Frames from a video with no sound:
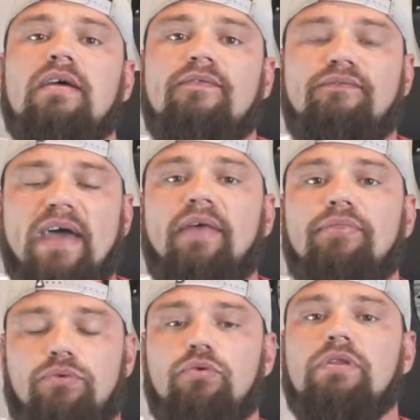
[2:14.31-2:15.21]

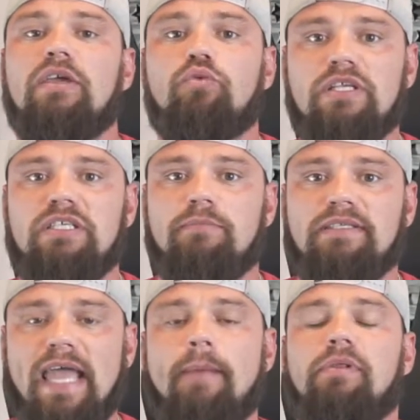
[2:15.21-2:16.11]
fat through an increase in
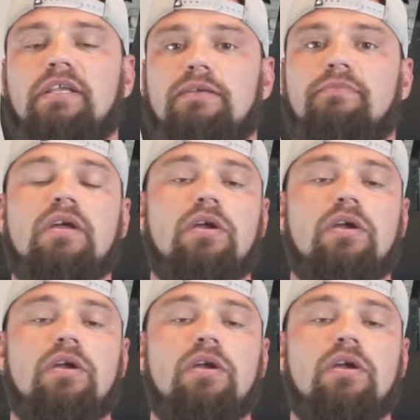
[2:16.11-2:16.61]
metabolism.